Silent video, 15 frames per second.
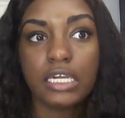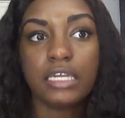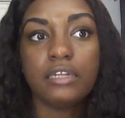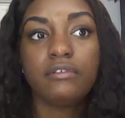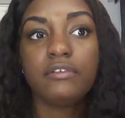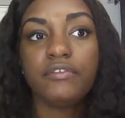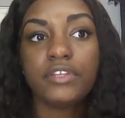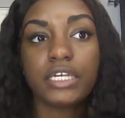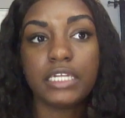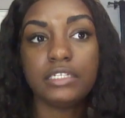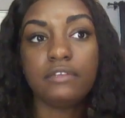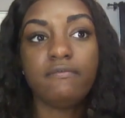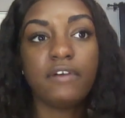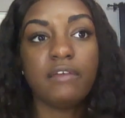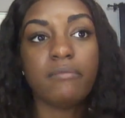I don't even think I
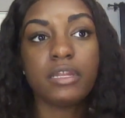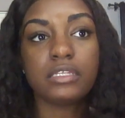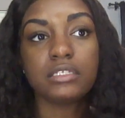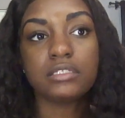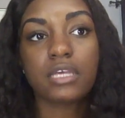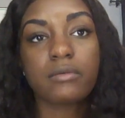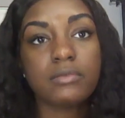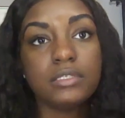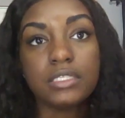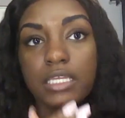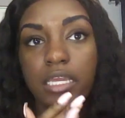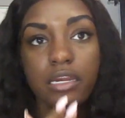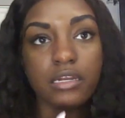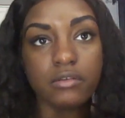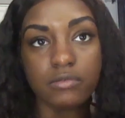did 5 minutes because I was
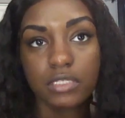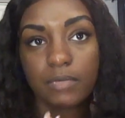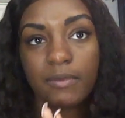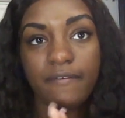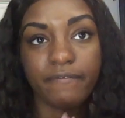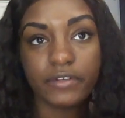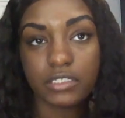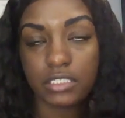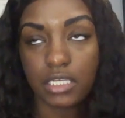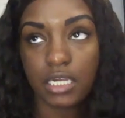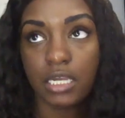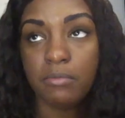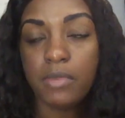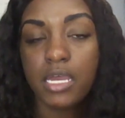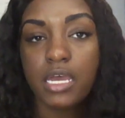scared and it was like my first
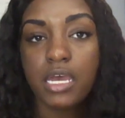time.